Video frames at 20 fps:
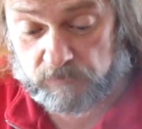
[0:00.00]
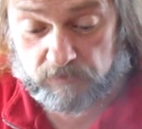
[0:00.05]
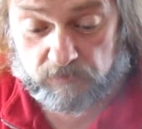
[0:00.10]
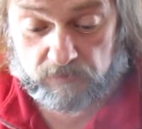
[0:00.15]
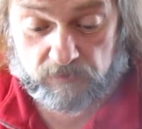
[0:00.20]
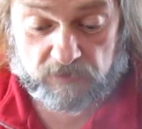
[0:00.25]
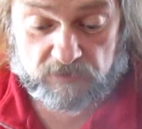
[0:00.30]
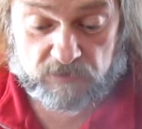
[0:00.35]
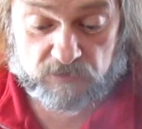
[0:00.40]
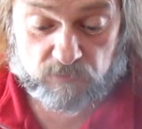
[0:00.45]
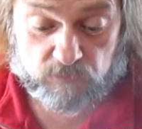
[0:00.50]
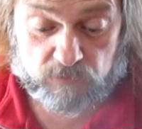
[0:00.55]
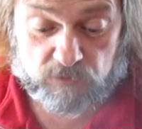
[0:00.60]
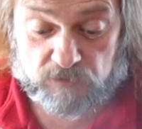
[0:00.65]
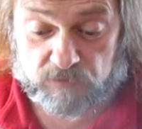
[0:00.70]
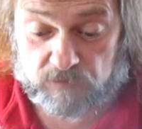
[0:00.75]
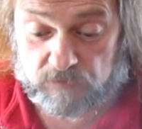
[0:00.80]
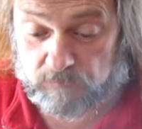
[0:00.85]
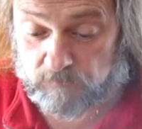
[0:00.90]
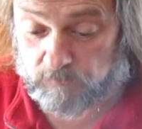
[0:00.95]
This
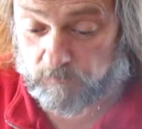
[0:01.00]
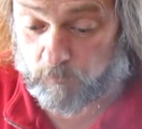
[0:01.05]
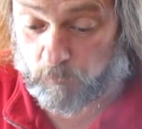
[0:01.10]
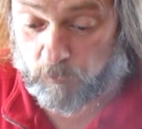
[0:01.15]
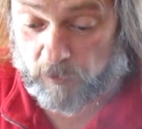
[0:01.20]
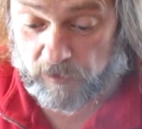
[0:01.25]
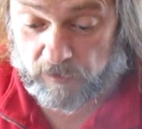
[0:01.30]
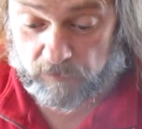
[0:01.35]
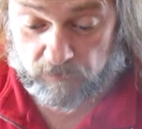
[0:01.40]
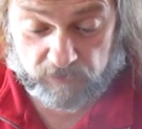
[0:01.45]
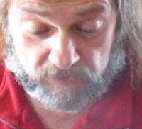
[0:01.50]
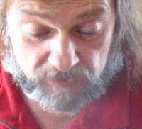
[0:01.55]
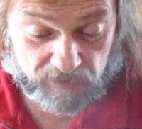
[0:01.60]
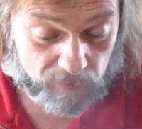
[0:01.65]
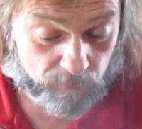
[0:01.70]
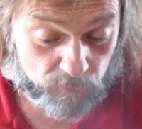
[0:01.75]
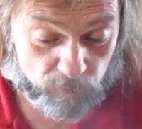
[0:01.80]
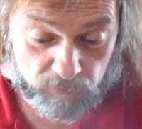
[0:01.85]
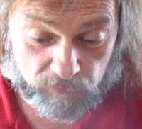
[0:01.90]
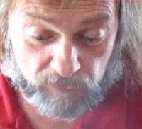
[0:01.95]
was a
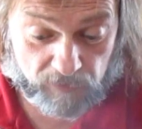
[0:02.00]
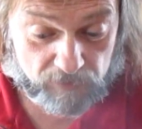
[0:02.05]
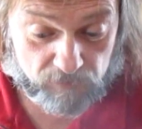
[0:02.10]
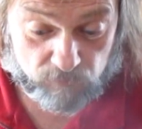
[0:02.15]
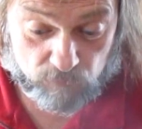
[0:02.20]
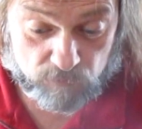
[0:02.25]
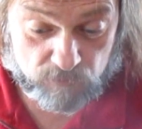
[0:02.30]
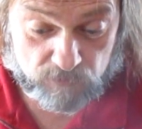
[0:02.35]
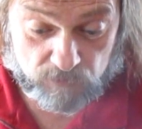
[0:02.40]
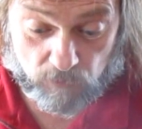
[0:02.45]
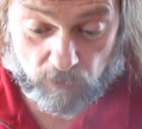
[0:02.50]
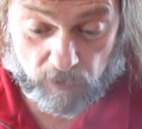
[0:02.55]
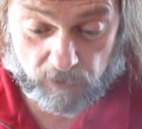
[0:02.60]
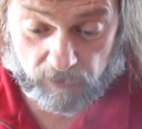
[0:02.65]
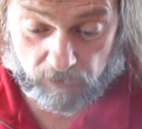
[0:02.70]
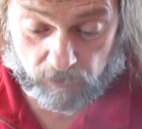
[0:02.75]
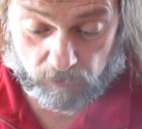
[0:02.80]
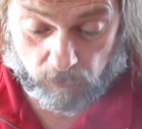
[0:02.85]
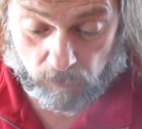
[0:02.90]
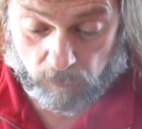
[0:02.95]
camera that I used long
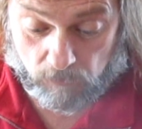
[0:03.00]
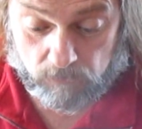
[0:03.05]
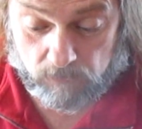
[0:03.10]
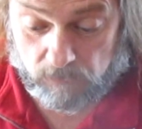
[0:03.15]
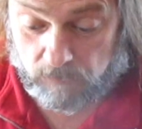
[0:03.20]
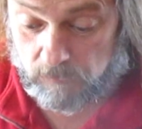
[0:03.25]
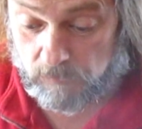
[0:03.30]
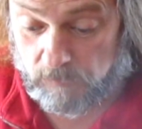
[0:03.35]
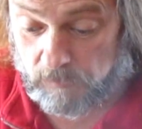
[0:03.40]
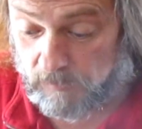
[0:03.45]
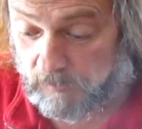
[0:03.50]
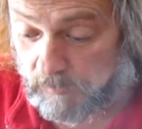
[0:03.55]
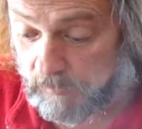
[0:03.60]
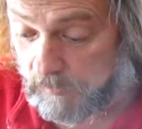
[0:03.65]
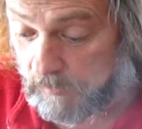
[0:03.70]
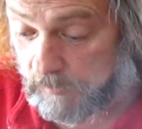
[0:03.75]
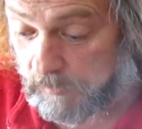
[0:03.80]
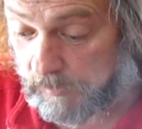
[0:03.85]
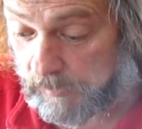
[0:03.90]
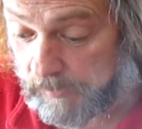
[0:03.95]
ago.
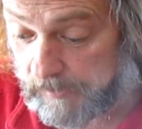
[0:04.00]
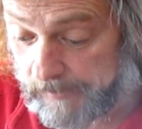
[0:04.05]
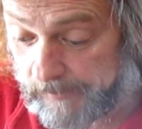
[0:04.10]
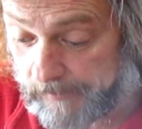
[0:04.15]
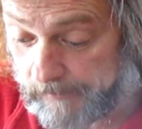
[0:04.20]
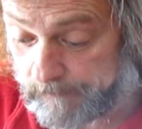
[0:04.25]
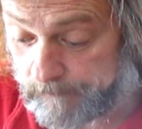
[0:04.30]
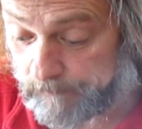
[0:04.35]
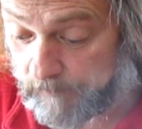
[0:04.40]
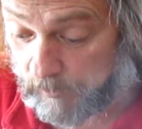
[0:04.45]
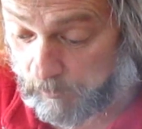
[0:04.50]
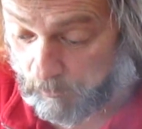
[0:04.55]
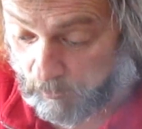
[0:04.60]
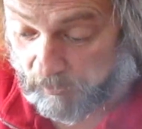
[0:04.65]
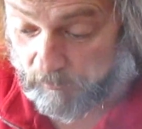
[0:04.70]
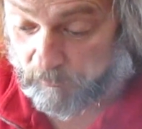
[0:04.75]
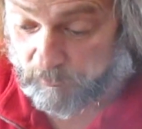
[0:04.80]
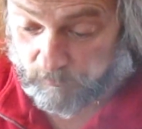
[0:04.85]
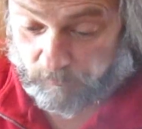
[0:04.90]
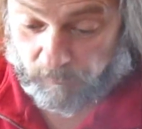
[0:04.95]

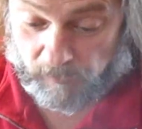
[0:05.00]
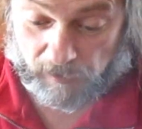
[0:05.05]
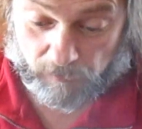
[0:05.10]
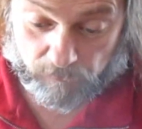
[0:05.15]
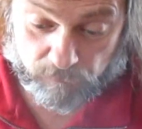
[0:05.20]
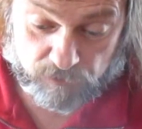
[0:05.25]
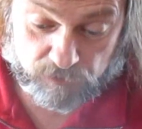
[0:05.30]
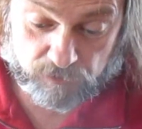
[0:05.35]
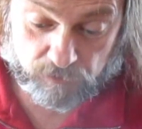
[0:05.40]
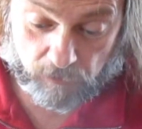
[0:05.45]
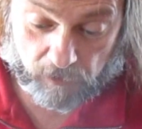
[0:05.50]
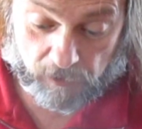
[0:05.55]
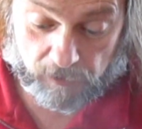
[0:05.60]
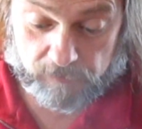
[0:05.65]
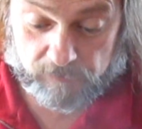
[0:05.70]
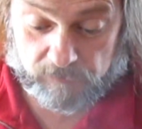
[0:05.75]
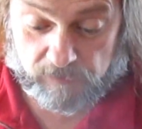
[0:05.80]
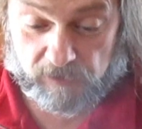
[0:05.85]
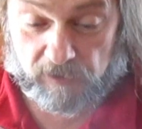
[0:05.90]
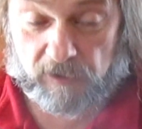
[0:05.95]
Along with a power
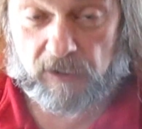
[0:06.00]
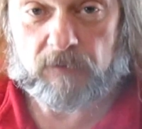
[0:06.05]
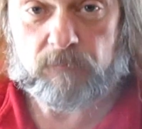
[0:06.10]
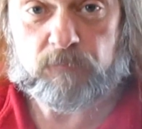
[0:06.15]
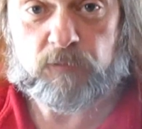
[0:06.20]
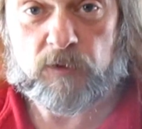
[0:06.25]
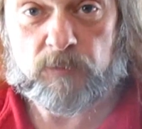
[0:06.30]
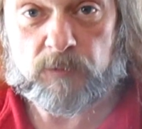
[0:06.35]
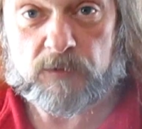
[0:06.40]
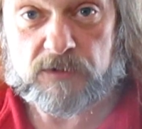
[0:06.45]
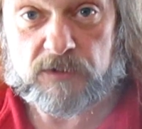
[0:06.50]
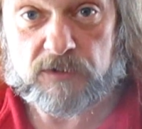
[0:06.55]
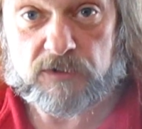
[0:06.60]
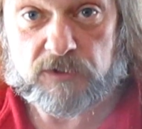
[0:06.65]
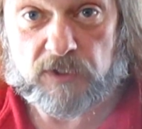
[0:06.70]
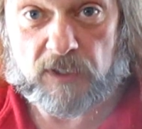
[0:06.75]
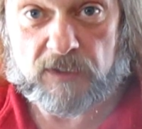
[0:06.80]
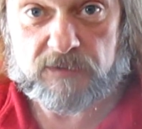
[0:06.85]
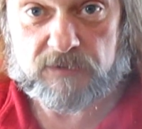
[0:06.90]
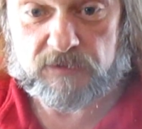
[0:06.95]
shot, and people
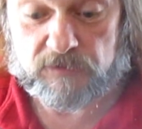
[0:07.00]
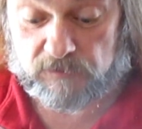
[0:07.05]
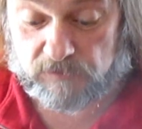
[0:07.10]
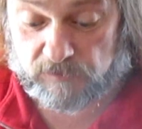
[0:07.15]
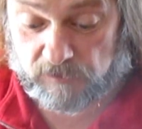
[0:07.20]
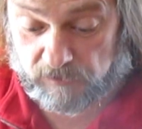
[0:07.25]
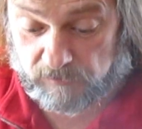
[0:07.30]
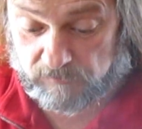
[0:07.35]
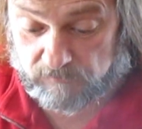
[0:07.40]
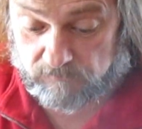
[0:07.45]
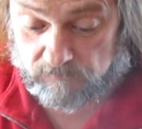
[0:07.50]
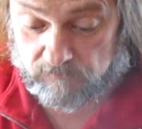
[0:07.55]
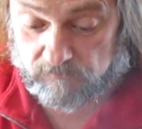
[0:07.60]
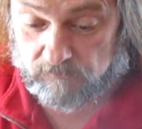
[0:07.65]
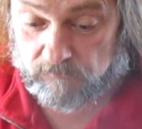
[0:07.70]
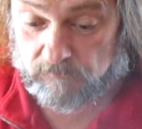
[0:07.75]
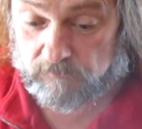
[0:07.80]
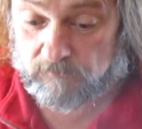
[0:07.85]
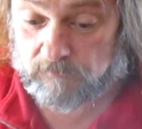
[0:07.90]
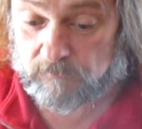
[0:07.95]
suggested that
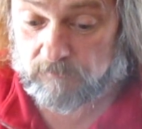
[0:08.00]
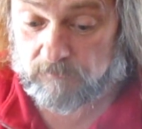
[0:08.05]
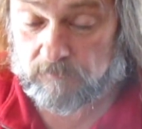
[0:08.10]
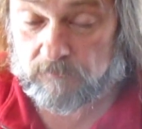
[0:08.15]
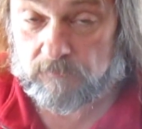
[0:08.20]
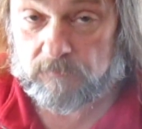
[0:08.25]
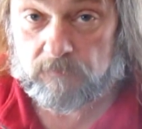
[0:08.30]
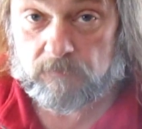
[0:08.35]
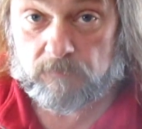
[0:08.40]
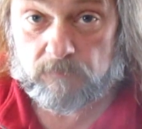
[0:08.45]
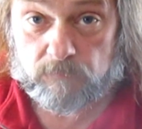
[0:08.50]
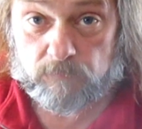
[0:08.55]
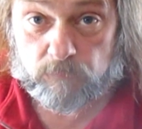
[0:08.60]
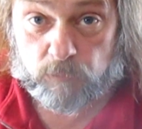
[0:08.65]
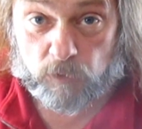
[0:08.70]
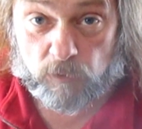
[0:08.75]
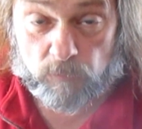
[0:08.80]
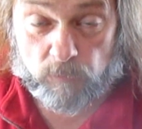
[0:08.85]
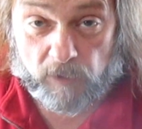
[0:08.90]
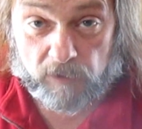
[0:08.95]

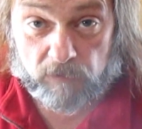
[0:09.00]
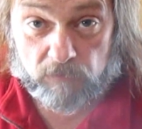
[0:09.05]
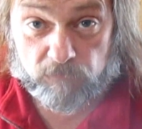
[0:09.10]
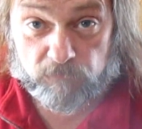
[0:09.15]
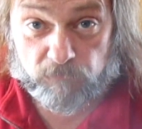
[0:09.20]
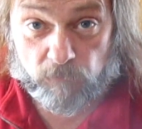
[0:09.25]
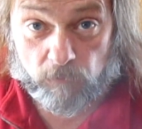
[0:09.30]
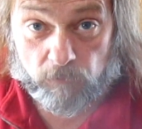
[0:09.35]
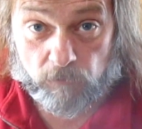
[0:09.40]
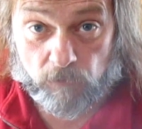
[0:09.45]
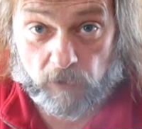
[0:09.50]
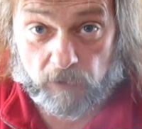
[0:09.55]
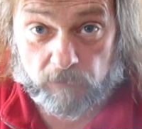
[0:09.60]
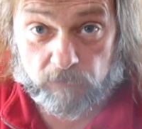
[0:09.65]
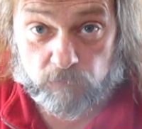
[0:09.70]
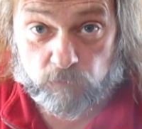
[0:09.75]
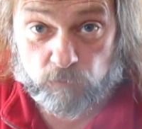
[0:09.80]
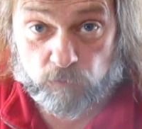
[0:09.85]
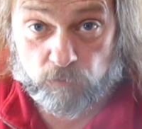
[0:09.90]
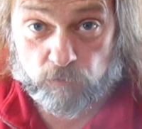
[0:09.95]
put a microphone
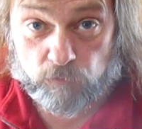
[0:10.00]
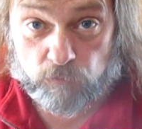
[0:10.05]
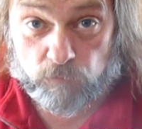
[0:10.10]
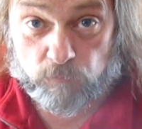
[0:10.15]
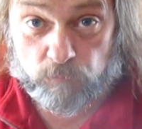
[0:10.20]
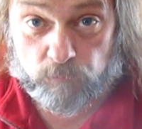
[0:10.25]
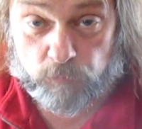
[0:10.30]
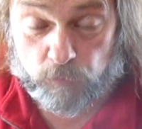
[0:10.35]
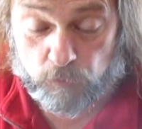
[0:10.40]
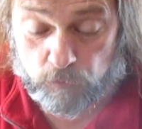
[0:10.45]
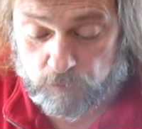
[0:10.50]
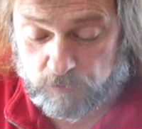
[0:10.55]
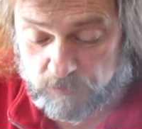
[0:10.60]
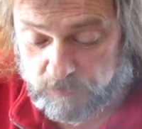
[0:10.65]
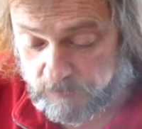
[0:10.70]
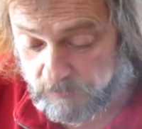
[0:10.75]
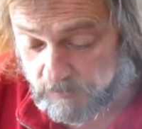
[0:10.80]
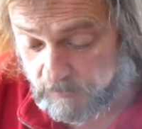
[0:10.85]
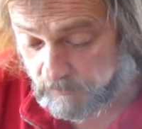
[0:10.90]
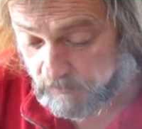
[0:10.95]
on to
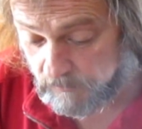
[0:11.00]
boost